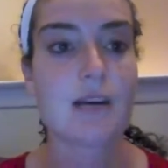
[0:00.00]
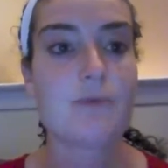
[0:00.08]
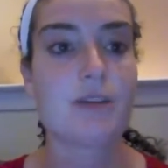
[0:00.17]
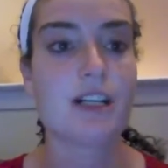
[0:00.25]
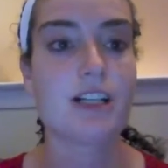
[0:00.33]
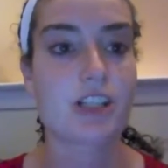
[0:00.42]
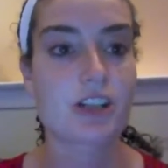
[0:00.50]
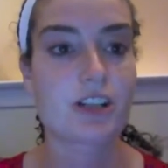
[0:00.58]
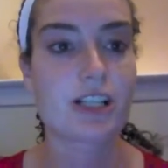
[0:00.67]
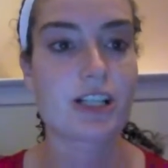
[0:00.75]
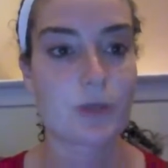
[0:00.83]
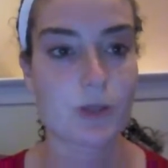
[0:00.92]
But
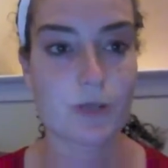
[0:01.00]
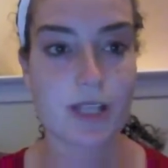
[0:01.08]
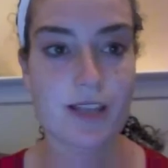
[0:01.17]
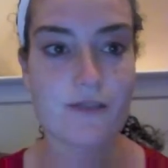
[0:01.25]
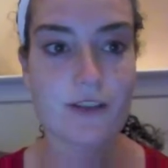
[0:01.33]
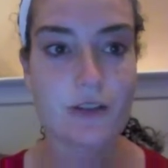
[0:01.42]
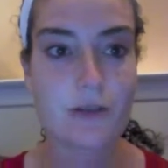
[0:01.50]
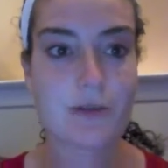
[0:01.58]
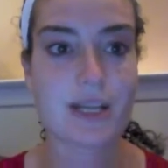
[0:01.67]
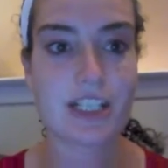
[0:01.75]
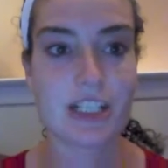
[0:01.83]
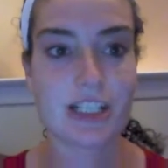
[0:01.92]
Sharice once was on the phone with
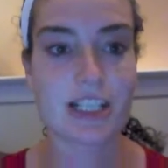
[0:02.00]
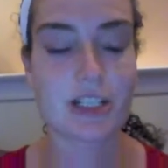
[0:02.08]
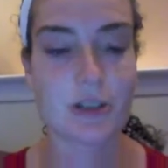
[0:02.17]
me and she's like,